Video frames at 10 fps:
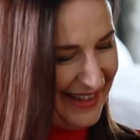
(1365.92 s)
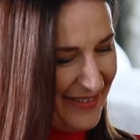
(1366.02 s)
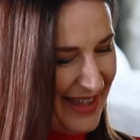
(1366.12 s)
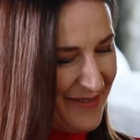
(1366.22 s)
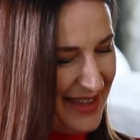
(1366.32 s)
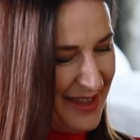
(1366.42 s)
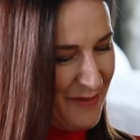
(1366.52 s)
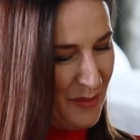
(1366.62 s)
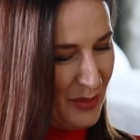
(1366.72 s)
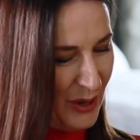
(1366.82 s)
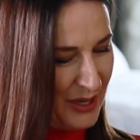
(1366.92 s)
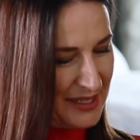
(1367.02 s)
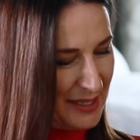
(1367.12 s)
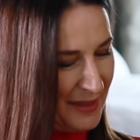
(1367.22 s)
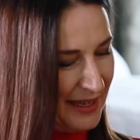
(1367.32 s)
Never have I ever
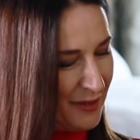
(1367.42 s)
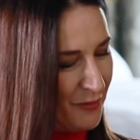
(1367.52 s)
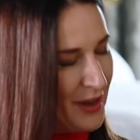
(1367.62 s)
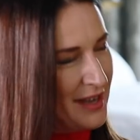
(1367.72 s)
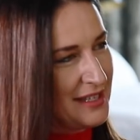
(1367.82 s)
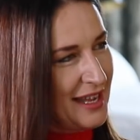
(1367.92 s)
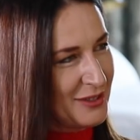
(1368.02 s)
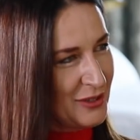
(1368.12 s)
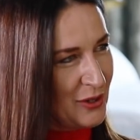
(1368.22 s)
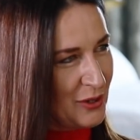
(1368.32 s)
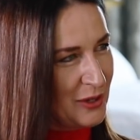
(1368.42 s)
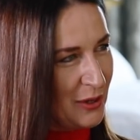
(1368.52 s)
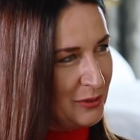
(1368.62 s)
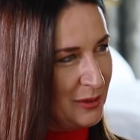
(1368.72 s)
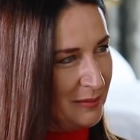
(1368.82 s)
broken something at a friend's house and not
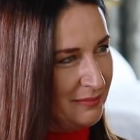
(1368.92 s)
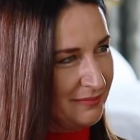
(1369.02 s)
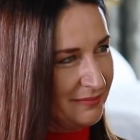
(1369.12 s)
told them.